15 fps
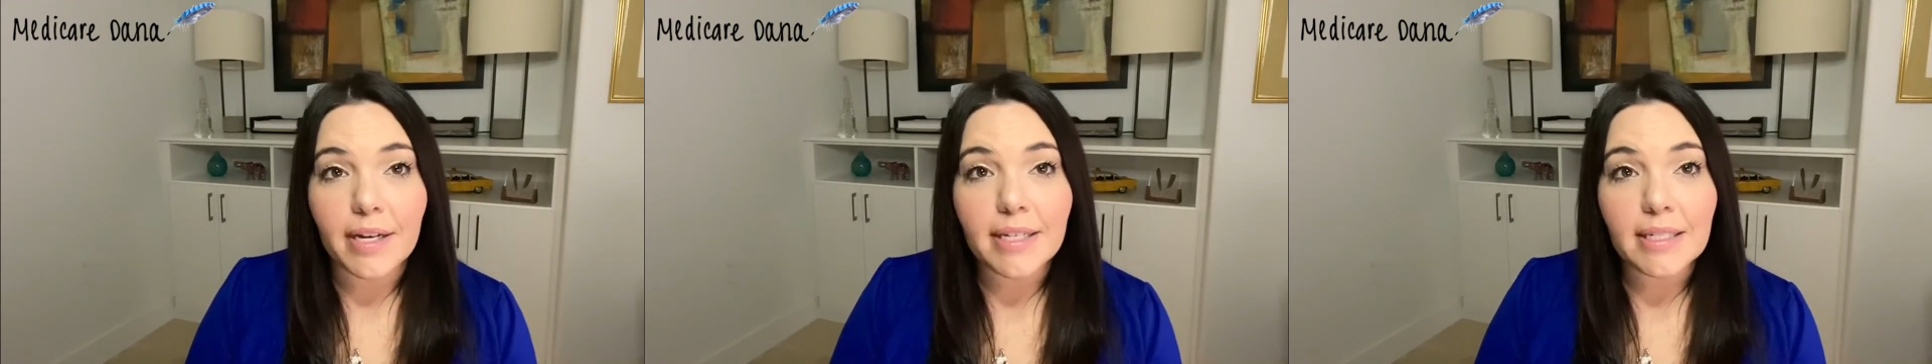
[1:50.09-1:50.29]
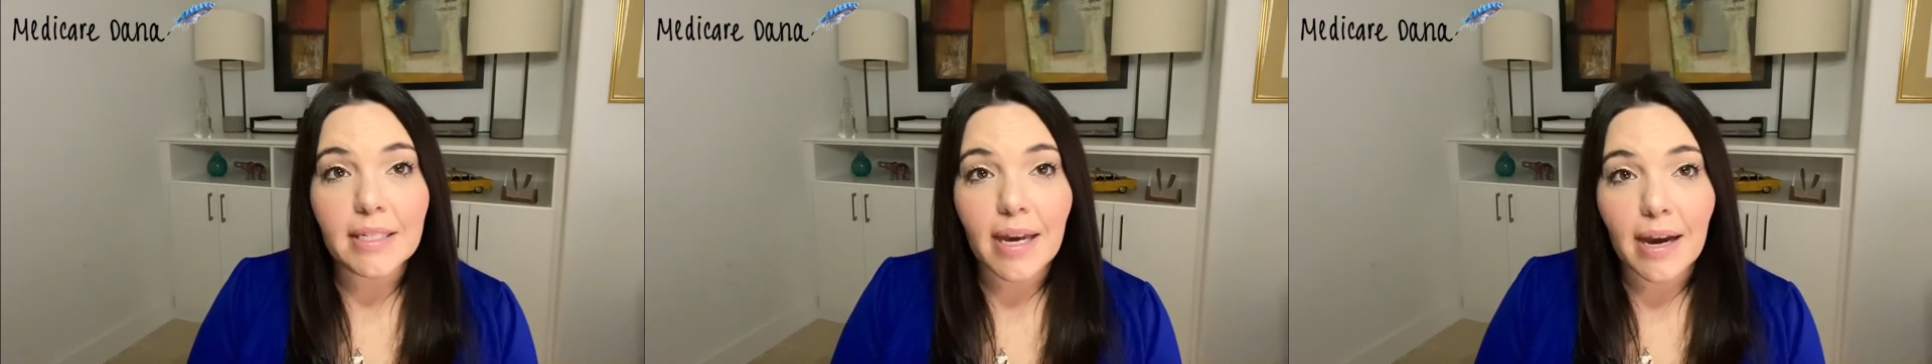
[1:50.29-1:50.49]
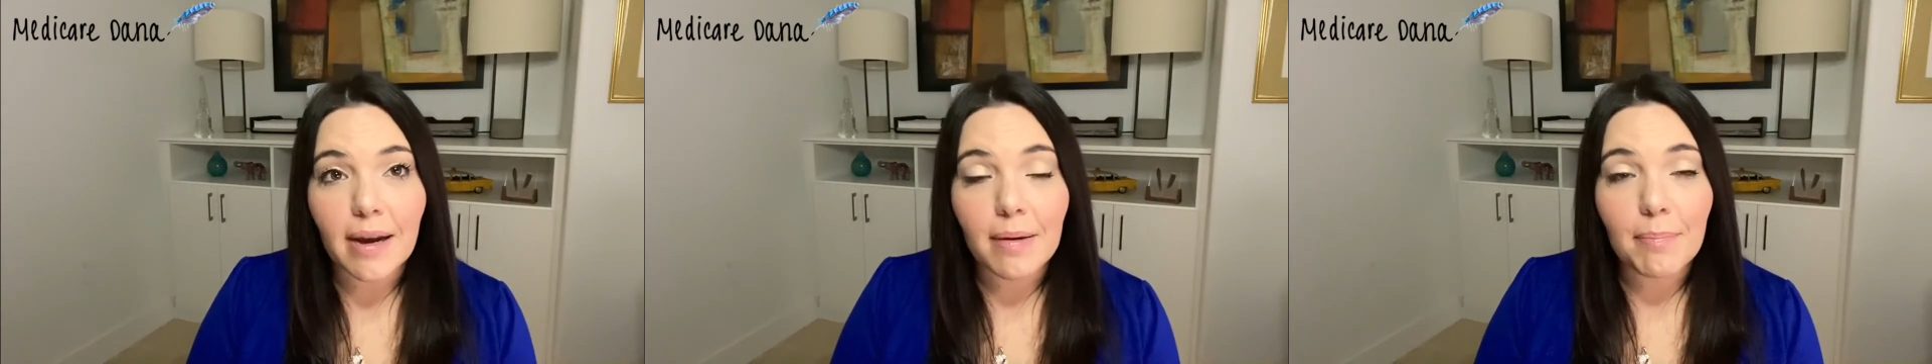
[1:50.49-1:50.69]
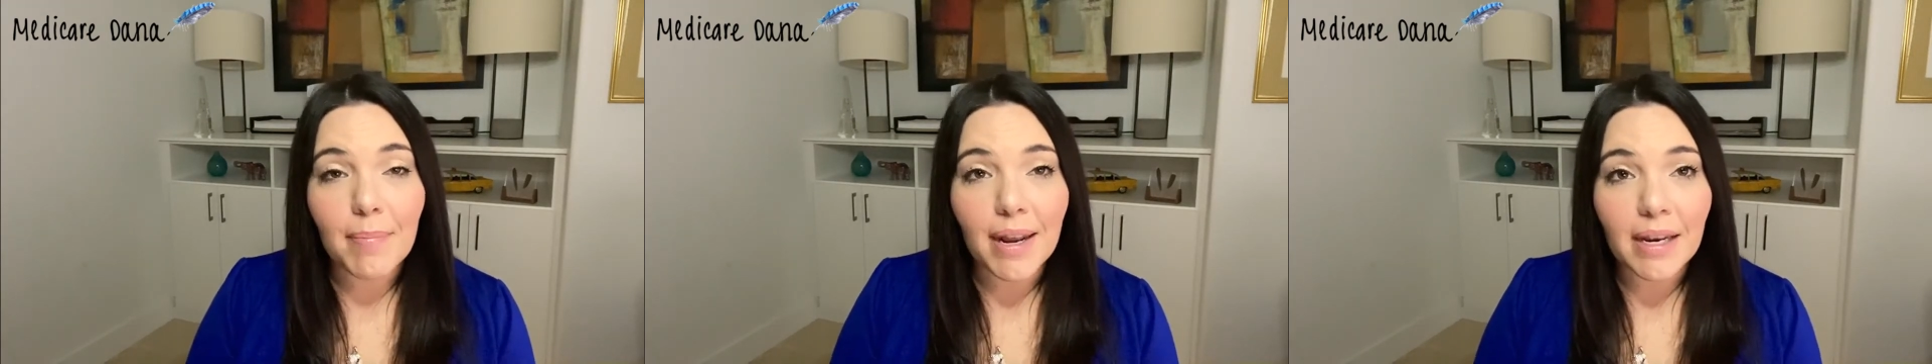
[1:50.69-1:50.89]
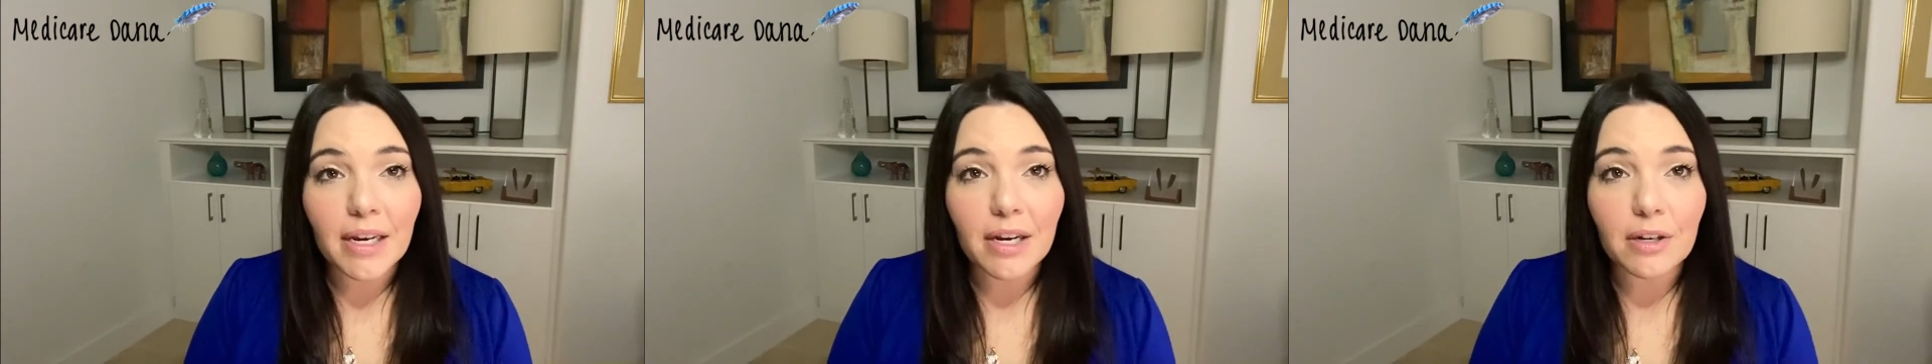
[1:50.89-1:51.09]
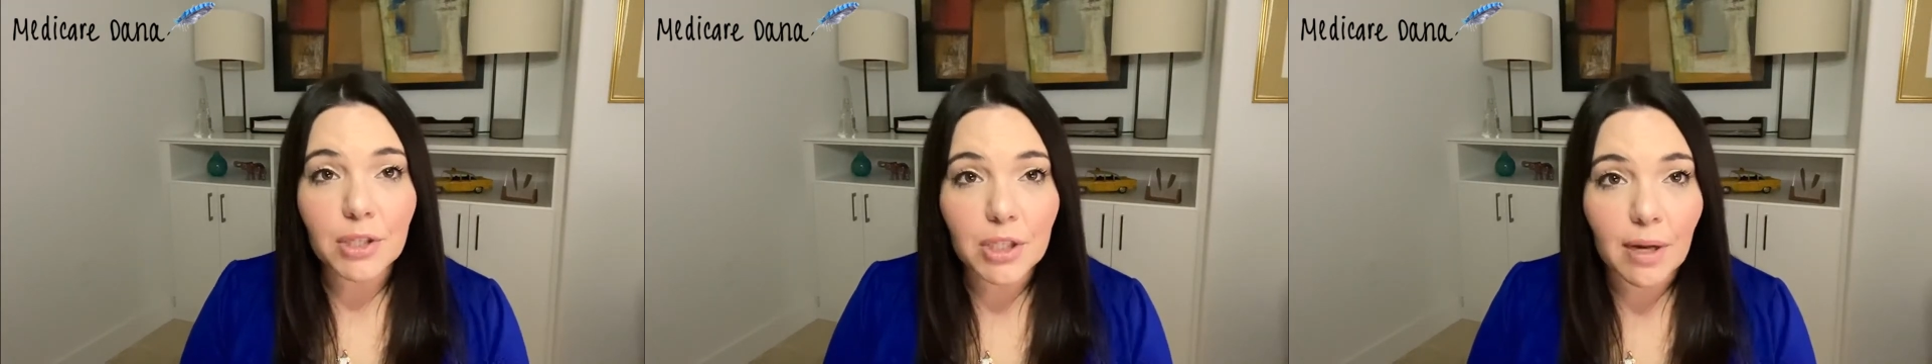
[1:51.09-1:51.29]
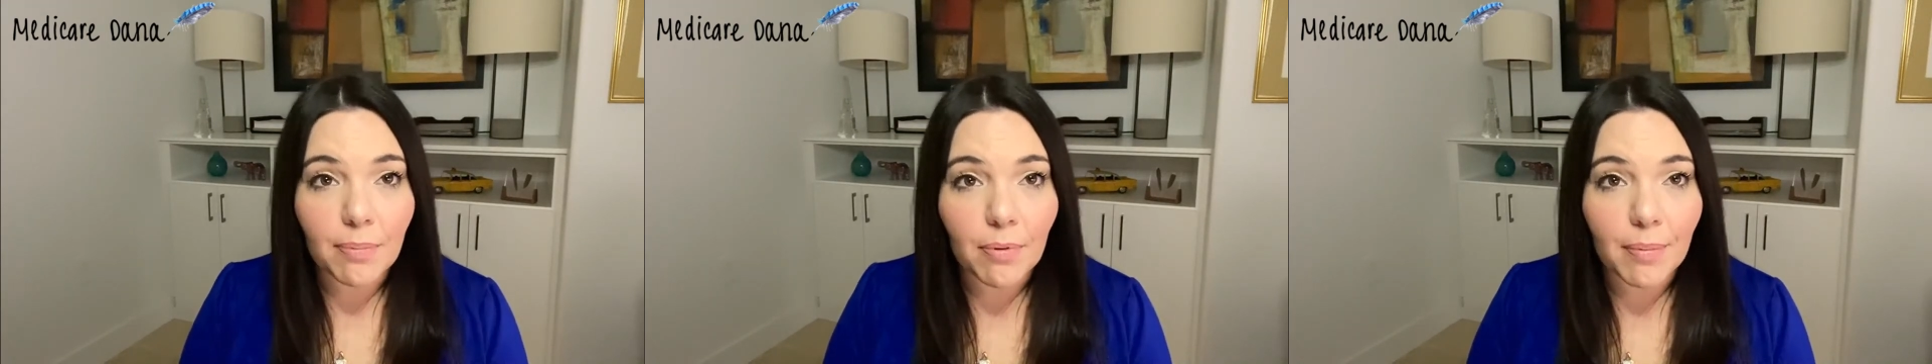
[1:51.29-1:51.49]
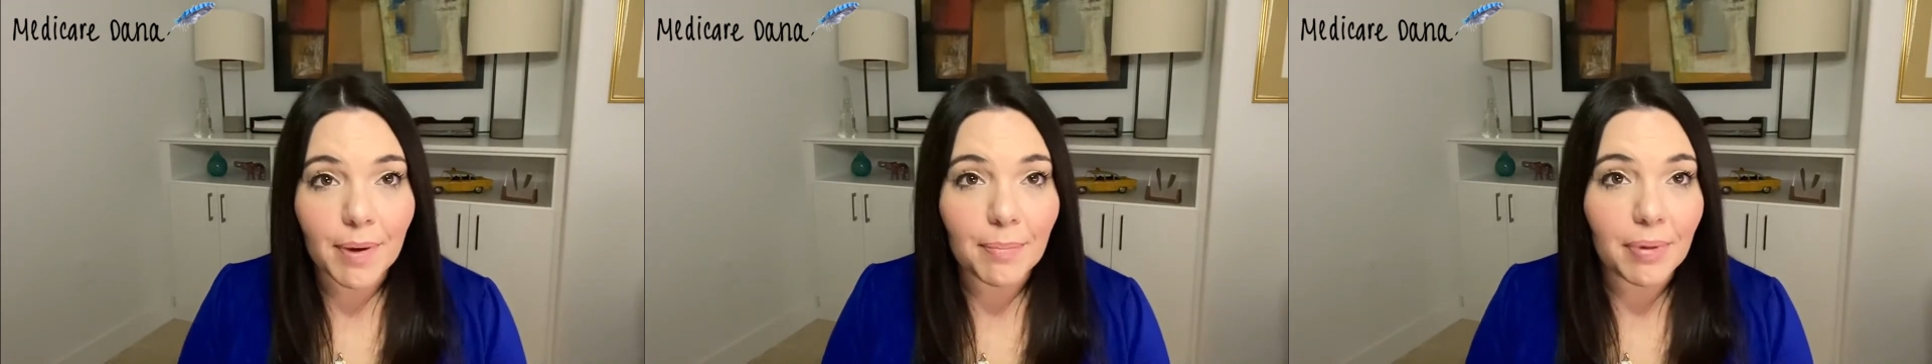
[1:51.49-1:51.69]
is that Medicare
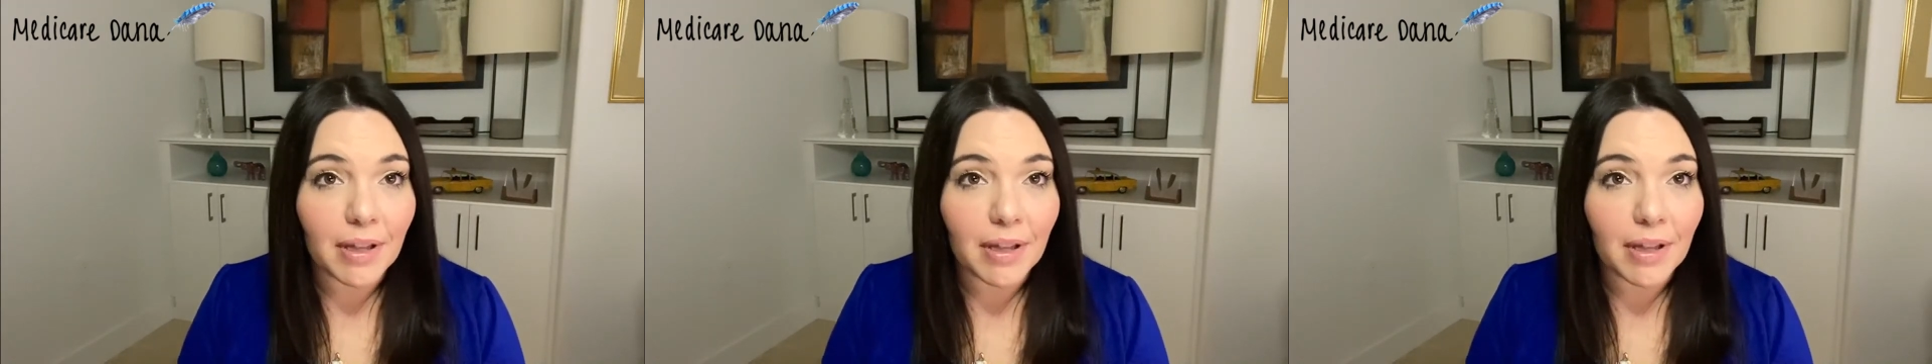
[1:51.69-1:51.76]
supplement